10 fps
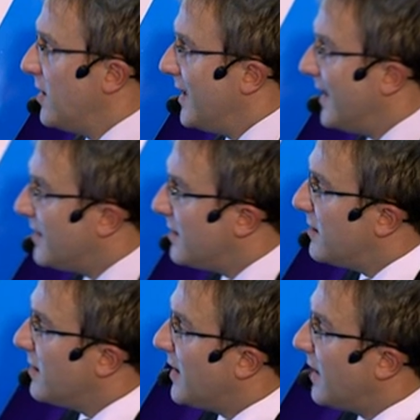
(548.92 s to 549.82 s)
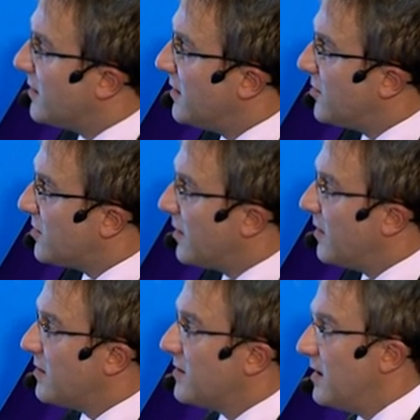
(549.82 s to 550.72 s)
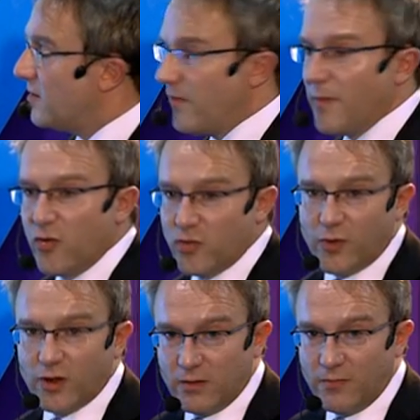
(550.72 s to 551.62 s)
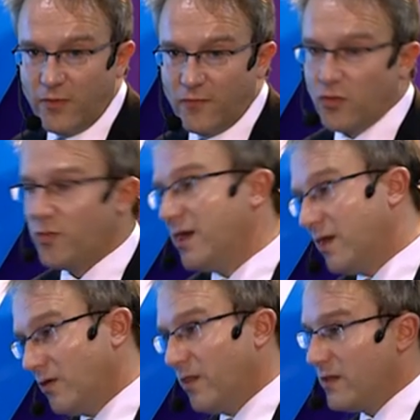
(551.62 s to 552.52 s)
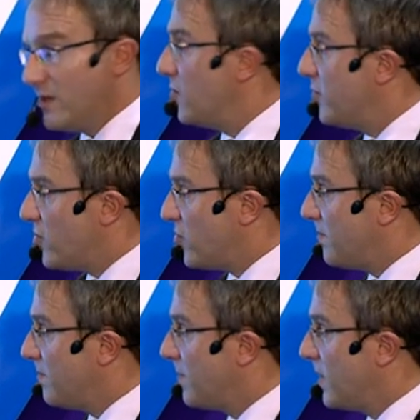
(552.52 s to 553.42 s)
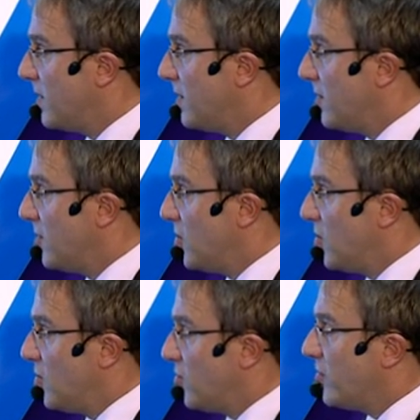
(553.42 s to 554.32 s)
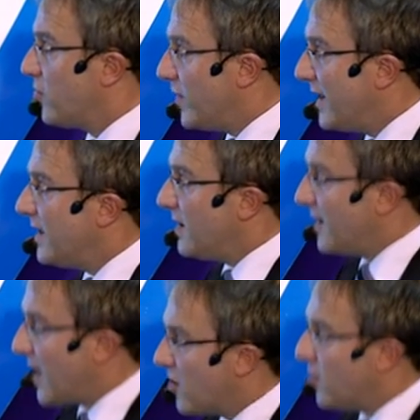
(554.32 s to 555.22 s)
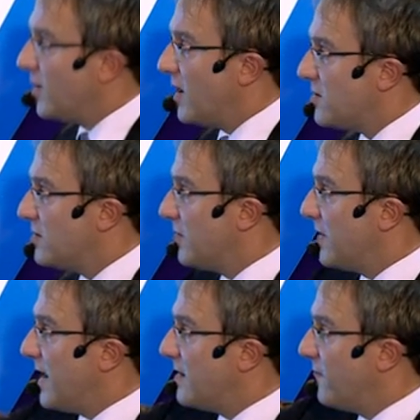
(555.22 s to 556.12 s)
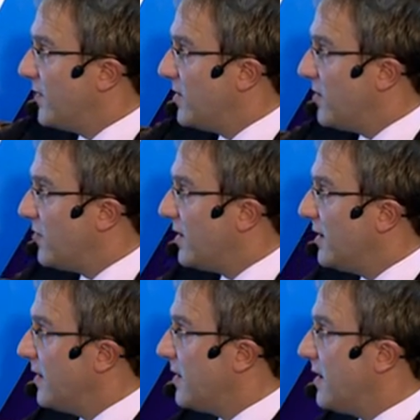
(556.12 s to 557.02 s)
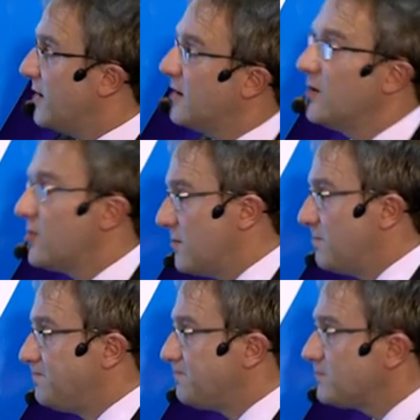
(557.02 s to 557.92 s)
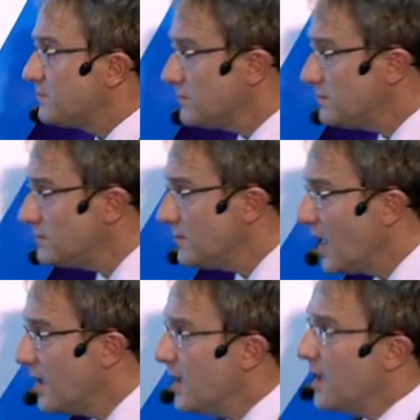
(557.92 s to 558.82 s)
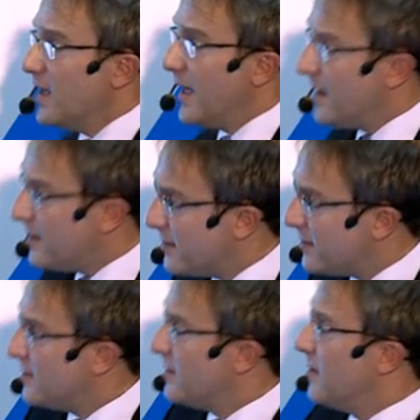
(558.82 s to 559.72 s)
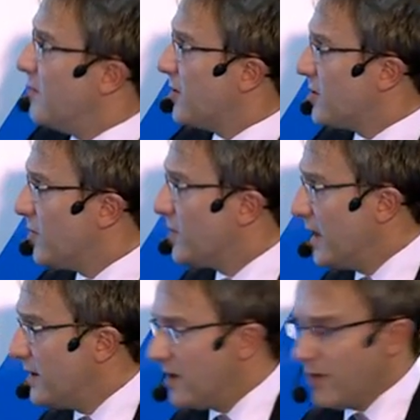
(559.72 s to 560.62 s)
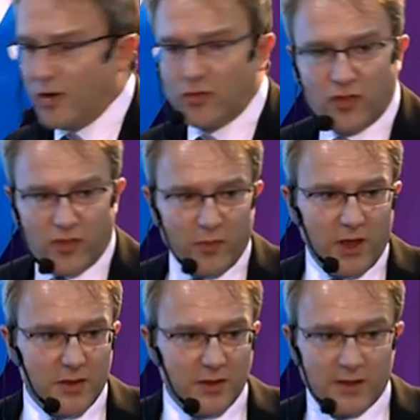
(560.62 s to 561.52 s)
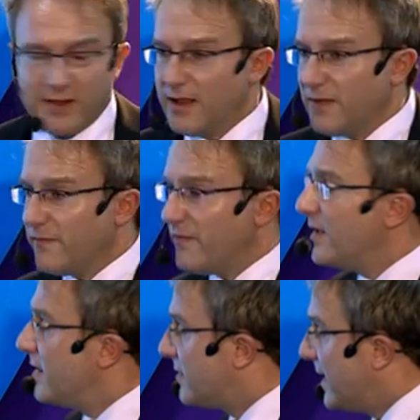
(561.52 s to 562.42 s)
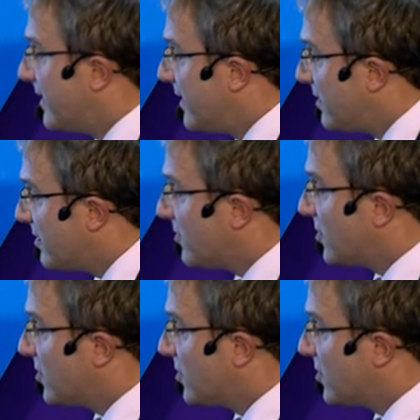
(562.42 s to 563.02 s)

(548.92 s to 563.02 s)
in cartilage, in this case of a mouse model. Of course, we can't do this in humans. So it's really an accumulation of the active material in the cartilage. And much more data about the stimulation itself, cell tests